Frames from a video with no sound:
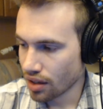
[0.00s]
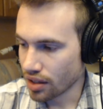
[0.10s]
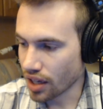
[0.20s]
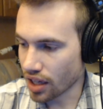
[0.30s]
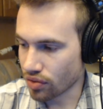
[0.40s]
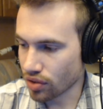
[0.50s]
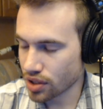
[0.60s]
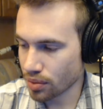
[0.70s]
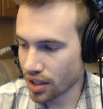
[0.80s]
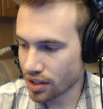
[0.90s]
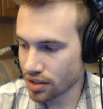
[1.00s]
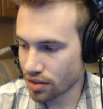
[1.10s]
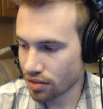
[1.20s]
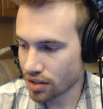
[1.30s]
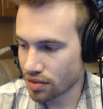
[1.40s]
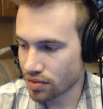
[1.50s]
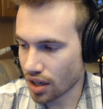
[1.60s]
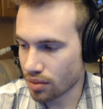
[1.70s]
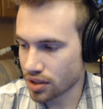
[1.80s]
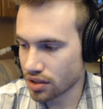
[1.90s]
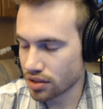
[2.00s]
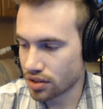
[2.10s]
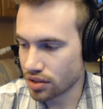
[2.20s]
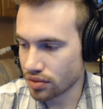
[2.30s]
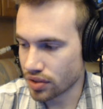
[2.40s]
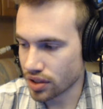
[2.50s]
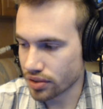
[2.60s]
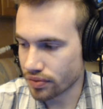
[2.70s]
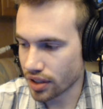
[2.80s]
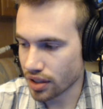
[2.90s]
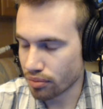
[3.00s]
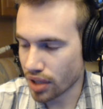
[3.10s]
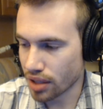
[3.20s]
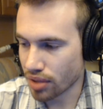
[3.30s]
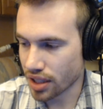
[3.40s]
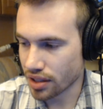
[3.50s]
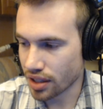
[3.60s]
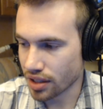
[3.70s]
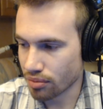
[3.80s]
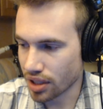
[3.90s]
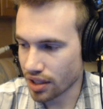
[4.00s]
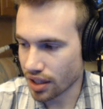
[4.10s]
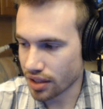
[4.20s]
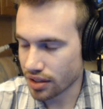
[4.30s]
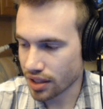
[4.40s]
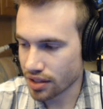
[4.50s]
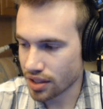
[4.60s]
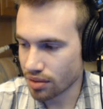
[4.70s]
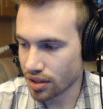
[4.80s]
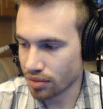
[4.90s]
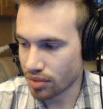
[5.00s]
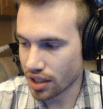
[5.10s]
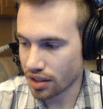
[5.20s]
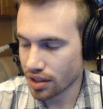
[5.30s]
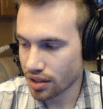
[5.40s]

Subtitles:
Yeah, The Force Awakens and The Rise of Skywalker do feel very made by a committee. I can see what you mean.